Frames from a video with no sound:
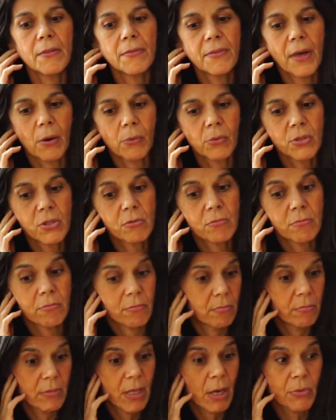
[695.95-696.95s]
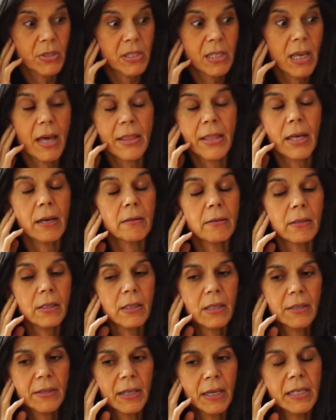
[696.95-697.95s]
that was there
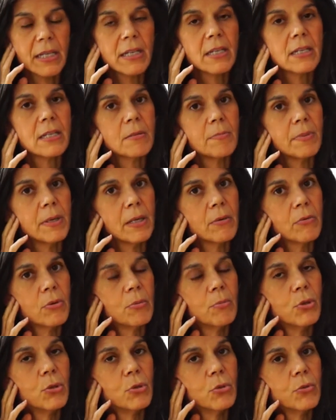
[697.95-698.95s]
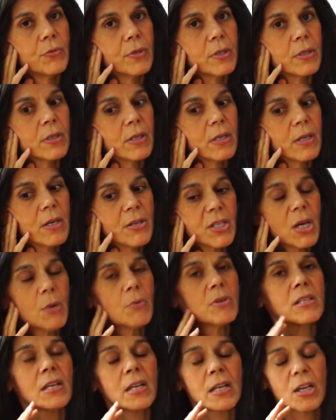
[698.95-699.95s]
that needed to be removed. So it
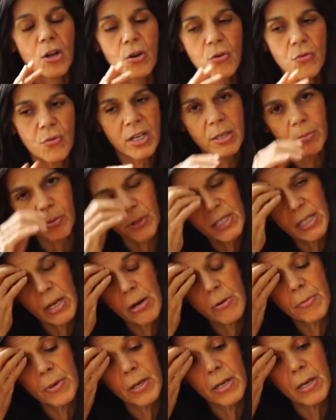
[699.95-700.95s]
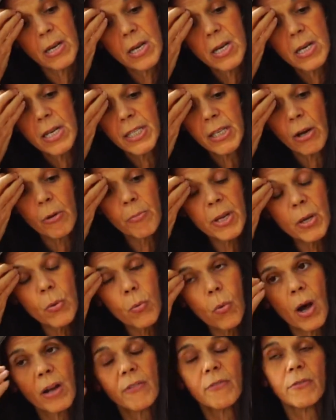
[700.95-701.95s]
was an incredible ceremony. Ceremony
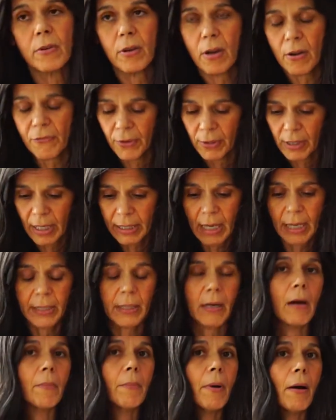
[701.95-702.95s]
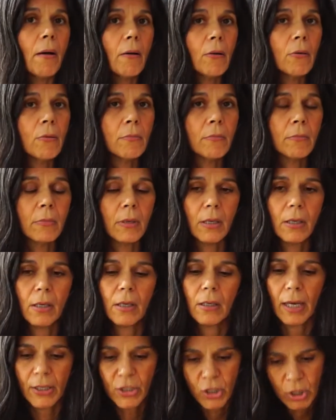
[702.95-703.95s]
1, I felt like I'd come home,
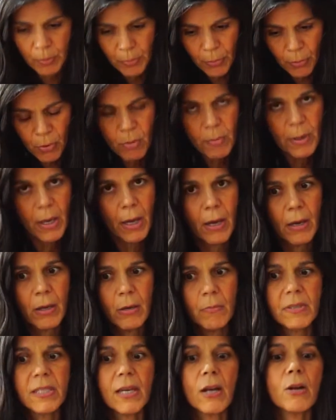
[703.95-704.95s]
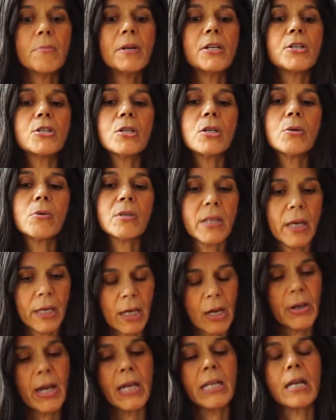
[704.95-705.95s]
like she brought me home. Ceremony 2 was like,
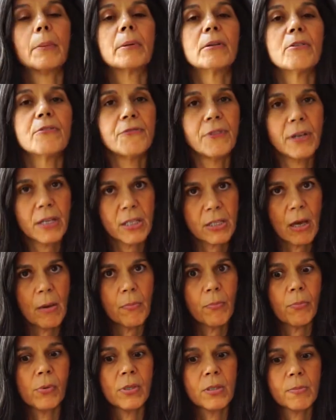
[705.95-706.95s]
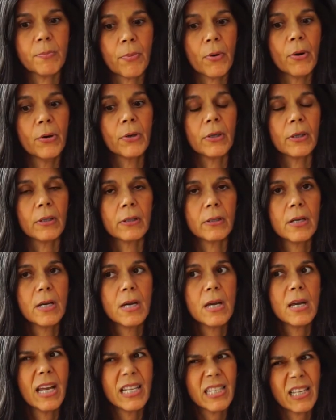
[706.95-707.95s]
okay, now I'm going to fix up what's broken.
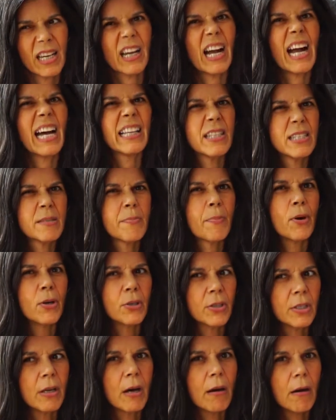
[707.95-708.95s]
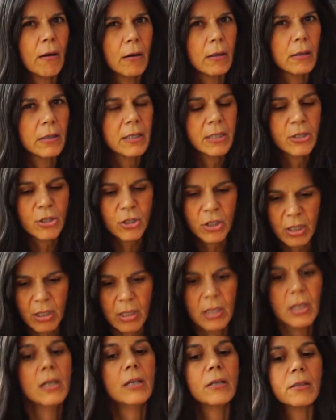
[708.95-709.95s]
It's like I had this broken heart, and she
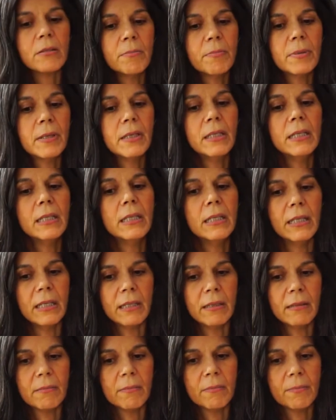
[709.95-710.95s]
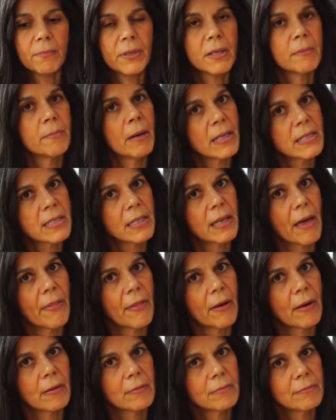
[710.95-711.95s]
completely put it back together.